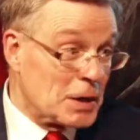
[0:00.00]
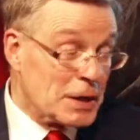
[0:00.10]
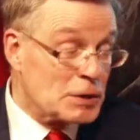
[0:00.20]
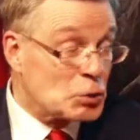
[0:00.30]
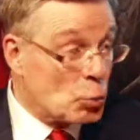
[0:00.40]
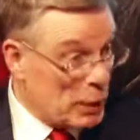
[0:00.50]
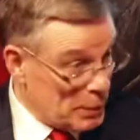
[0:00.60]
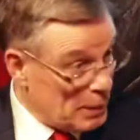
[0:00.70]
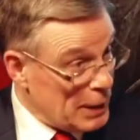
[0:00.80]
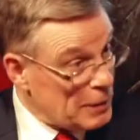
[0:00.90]
is quite
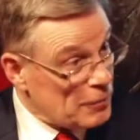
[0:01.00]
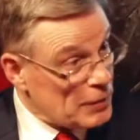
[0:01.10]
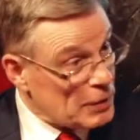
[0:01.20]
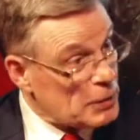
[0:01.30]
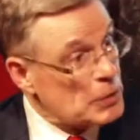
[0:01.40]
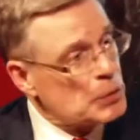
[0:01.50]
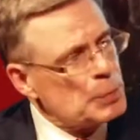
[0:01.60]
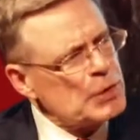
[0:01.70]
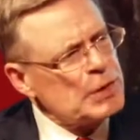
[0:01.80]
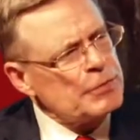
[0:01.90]
a minefield,
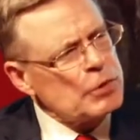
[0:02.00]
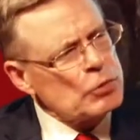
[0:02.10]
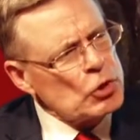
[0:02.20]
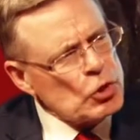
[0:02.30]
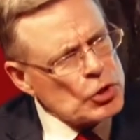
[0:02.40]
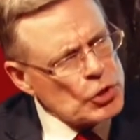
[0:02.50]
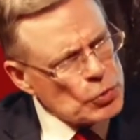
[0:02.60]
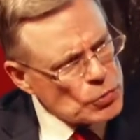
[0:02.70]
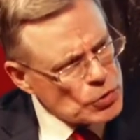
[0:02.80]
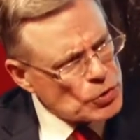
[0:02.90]
especially mm-hmm. if you're not
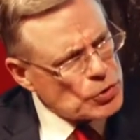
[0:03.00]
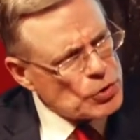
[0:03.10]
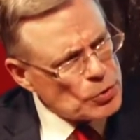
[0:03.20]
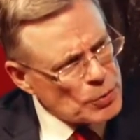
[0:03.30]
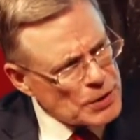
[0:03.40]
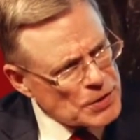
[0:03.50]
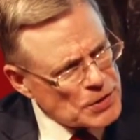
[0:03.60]
used to it.